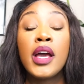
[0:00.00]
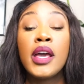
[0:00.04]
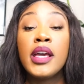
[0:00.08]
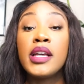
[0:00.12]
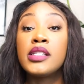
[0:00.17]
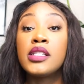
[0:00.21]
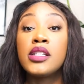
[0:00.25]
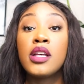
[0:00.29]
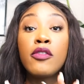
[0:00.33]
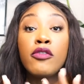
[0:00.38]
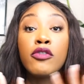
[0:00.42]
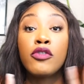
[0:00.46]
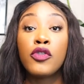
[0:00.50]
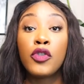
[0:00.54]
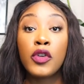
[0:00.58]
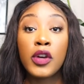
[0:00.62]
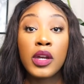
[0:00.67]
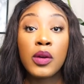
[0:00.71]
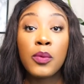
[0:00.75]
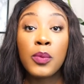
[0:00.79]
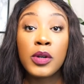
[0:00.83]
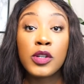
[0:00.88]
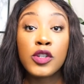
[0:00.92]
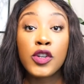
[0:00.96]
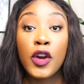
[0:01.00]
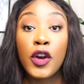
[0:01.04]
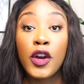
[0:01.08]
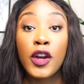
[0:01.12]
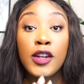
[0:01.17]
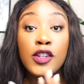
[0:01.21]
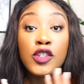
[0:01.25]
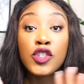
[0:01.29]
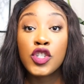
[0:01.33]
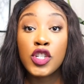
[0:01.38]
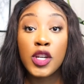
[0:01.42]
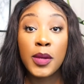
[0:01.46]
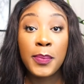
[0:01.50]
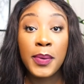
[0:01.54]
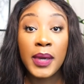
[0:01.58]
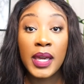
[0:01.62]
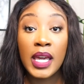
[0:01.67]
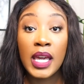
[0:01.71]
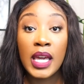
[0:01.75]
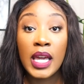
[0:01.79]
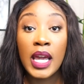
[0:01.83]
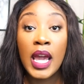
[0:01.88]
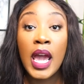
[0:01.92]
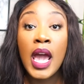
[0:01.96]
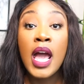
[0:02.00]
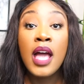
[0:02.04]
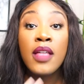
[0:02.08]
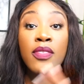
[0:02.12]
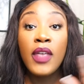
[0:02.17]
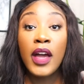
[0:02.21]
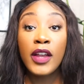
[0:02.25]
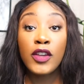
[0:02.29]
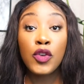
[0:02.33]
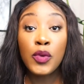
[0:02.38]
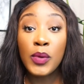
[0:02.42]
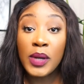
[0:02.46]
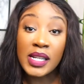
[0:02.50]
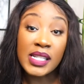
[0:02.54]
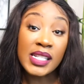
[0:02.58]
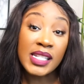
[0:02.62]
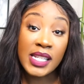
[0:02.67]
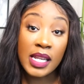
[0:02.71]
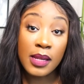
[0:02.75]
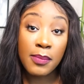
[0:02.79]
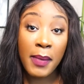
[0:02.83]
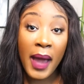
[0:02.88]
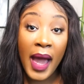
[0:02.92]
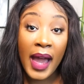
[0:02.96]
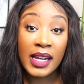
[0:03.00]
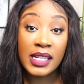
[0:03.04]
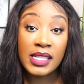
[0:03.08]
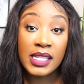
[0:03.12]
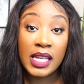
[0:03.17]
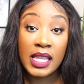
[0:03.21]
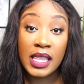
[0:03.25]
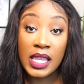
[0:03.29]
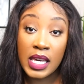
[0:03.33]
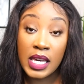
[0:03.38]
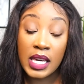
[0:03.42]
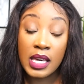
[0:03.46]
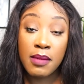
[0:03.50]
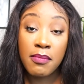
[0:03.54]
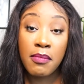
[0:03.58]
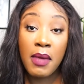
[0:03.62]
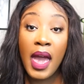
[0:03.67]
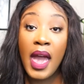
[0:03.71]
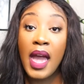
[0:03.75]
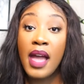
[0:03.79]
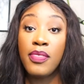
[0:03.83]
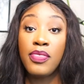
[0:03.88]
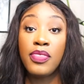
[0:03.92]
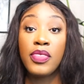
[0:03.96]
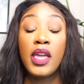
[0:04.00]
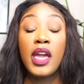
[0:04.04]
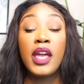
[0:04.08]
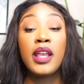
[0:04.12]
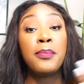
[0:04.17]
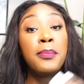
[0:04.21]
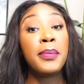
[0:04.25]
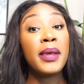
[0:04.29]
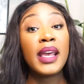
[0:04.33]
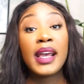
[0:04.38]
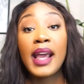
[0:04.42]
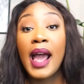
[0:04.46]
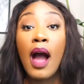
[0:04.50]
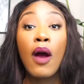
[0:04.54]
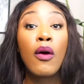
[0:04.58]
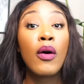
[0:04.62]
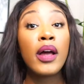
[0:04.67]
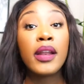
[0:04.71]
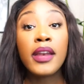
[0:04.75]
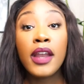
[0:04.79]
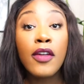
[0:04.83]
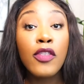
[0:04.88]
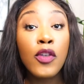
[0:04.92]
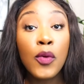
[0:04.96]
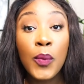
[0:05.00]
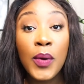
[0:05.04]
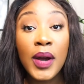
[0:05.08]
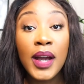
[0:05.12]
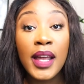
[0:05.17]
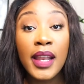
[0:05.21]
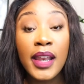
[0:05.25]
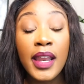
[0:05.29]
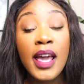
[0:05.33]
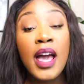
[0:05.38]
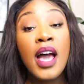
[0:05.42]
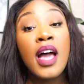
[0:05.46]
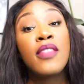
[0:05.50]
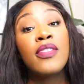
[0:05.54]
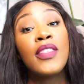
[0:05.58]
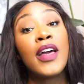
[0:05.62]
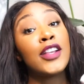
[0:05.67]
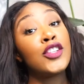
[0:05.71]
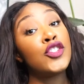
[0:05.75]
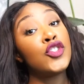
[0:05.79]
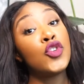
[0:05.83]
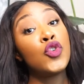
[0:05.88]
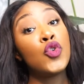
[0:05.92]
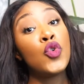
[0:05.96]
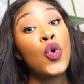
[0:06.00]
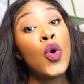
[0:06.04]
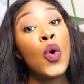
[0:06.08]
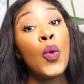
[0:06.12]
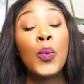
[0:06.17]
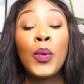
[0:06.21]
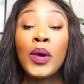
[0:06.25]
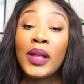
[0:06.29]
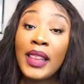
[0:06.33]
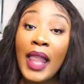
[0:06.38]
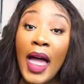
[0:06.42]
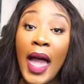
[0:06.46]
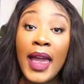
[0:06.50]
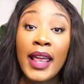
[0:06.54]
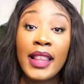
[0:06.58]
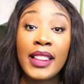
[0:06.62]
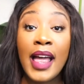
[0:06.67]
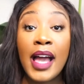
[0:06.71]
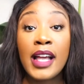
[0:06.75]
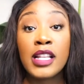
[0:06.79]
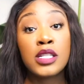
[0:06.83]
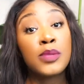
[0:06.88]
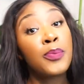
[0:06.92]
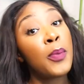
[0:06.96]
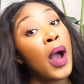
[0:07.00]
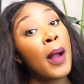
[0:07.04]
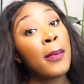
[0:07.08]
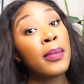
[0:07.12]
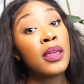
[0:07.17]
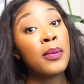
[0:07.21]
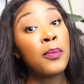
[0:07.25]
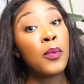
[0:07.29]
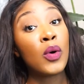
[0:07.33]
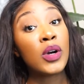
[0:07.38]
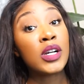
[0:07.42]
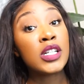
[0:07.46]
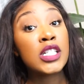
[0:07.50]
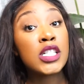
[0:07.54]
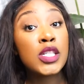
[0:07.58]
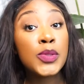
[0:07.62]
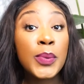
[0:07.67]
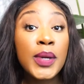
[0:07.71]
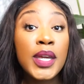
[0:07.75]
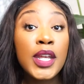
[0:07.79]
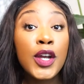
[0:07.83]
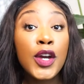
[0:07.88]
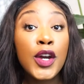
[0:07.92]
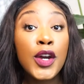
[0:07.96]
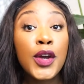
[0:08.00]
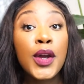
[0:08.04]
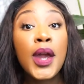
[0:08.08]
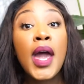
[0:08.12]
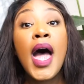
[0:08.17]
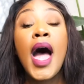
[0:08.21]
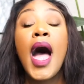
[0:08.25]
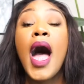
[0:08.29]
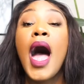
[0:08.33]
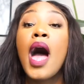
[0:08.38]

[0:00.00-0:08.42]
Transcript: it's a free return shipping that you can send back to them and, and pick out another one that you would like that's probably more sweeter.